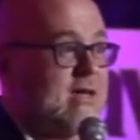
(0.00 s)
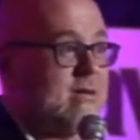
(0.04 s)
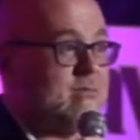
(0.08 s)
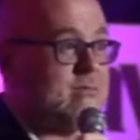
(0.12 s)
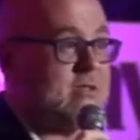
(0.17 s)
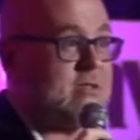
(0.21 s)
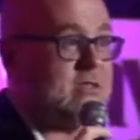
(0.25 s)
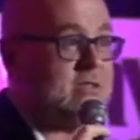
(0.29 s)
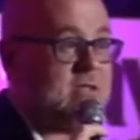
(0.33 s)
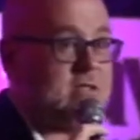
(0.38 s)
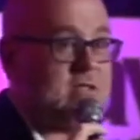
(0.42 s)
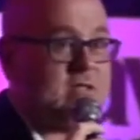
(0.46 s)

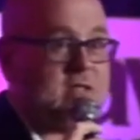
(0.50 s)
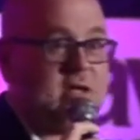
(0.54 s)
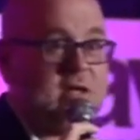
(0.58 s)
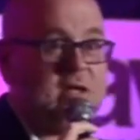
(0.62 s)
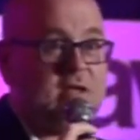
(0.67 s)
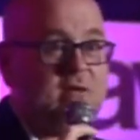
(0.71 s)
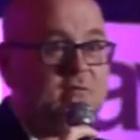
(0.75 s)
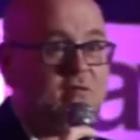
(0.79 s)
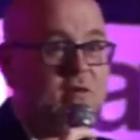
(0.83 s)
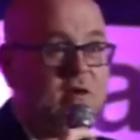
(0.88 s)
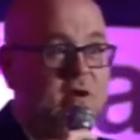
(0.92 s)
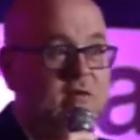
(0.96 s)
Michelle.
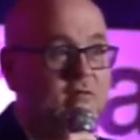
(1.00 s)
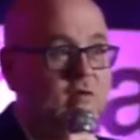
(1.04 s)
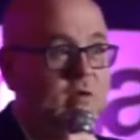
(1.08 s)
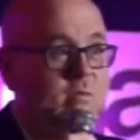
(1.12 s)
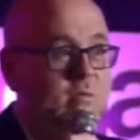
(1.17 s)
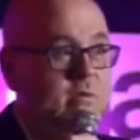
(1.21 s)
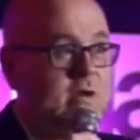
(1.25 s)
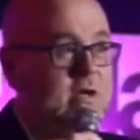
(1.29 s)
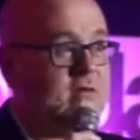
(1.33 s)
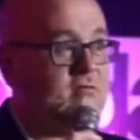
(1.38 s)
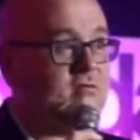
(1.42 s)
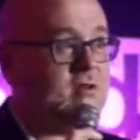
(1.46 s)
Thank you for
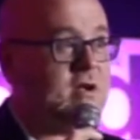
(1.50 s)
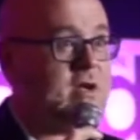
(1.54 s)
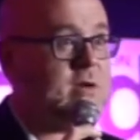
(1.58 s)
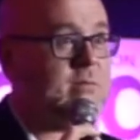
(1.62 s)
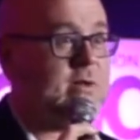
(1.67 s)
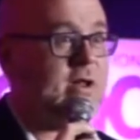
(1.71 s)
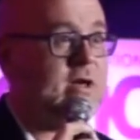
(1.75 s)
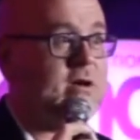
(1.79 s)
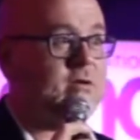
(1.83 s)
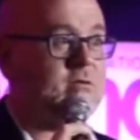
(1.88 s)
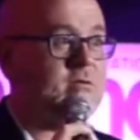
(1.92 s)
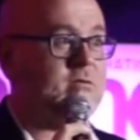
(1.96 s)
everybody for
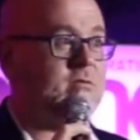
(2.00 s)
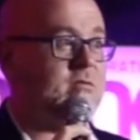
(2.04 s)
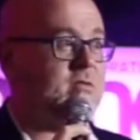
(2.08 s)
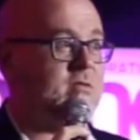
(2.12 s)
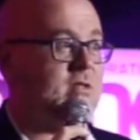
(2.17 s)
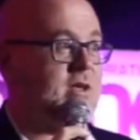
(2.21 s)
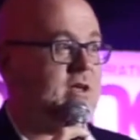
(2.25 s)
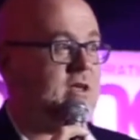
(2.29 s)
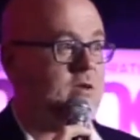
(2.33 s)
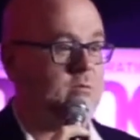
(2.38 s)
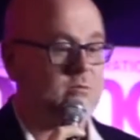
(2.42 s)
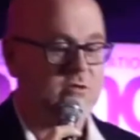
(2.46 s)
coming out, and
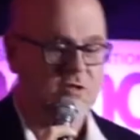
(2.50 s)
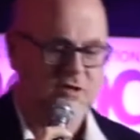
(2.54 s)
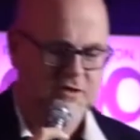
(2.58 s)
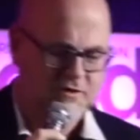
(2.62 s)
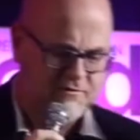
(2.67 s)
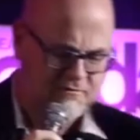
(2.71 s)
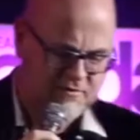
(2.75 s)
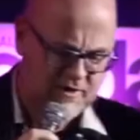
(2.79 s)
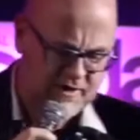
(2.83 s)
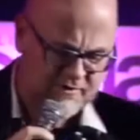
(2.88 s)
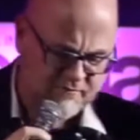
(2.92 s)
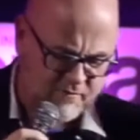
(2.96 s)
thank you, Michelle,
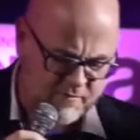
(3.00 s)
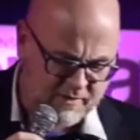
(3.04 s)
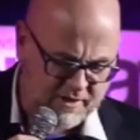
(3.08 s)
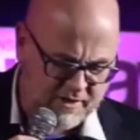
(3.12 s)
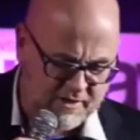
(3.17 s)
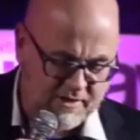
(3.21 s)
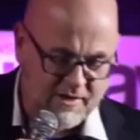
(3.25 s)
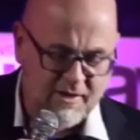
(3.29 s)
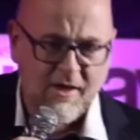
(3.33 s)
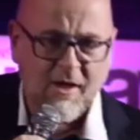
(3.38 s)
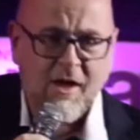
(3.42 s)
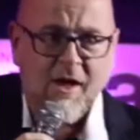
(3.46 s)
for having
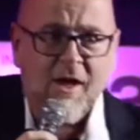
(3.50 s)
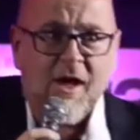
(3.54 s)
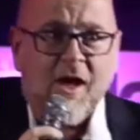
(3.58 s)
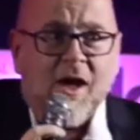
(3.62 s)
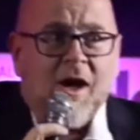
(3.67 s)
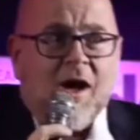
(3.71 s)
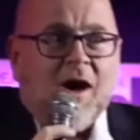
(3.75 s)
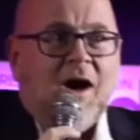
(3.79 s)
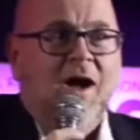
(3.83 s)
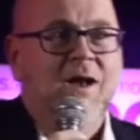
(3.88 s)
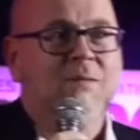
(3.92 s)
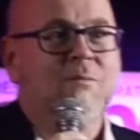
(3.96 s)
me
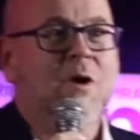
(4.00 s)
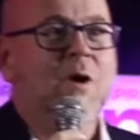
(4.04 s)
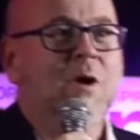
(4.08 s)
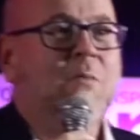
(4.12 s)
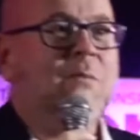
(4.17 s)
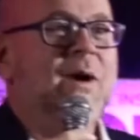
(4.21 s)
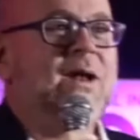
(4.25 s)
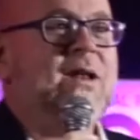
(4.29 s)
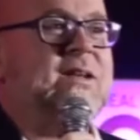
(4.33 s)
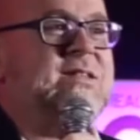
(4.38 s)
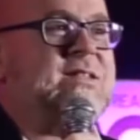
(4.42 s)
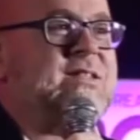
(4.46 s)
on the
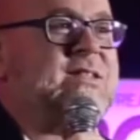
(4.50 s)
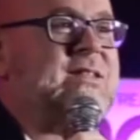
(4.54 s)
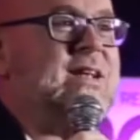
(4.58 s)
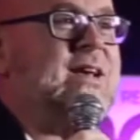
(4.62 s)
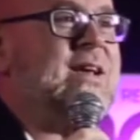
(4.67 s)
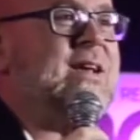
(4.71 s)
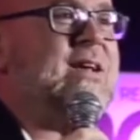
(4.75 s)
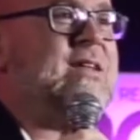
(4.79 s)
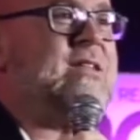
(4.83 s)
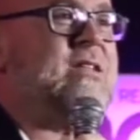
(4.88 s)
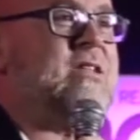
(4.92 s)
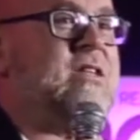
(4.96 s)
MoMondays
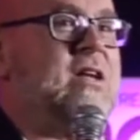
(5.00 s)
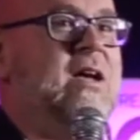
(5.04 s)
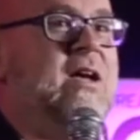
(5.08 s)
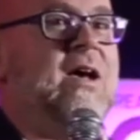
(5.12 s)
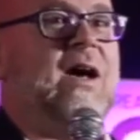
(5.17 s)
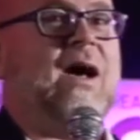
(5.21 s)
stage.